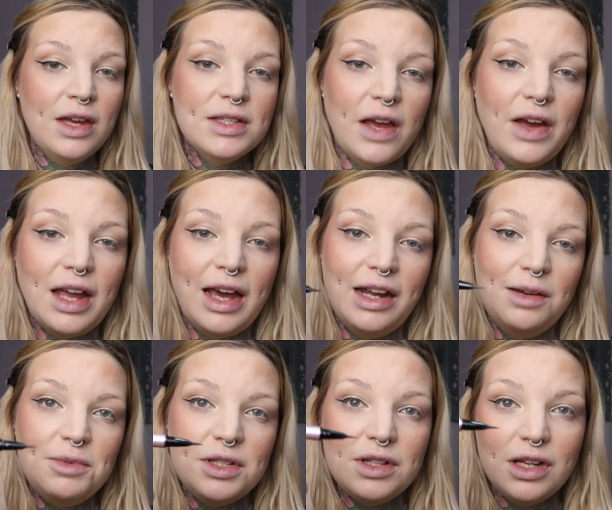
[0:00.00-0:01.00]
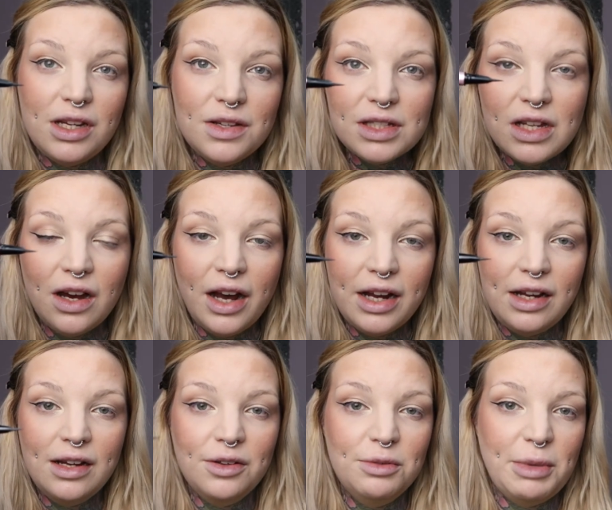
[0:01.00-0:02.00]
So again, I'm just going to use
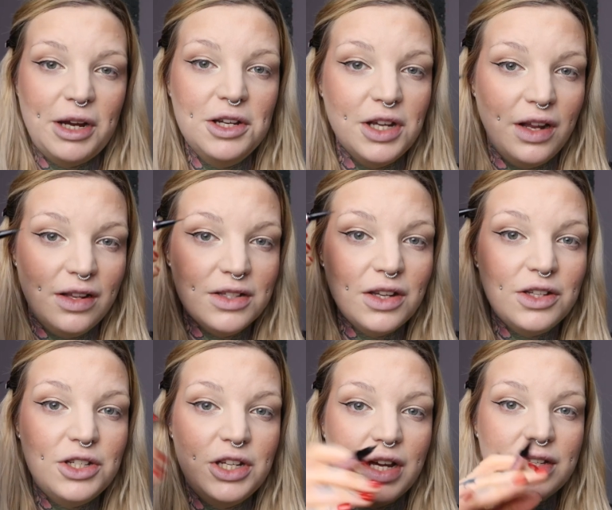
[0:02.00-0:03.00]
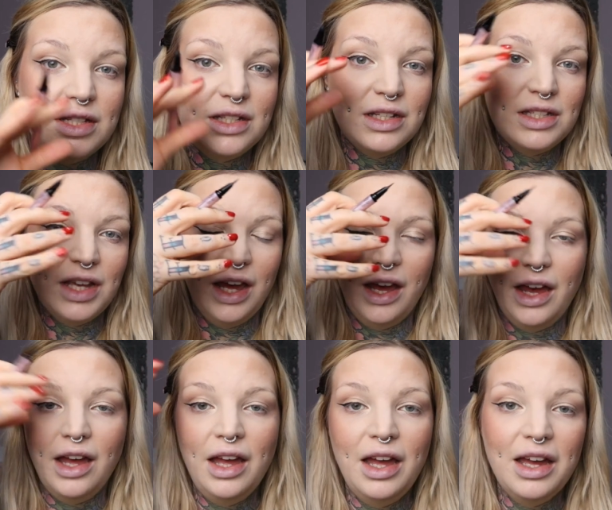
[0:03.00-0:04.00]
tiny little motions just to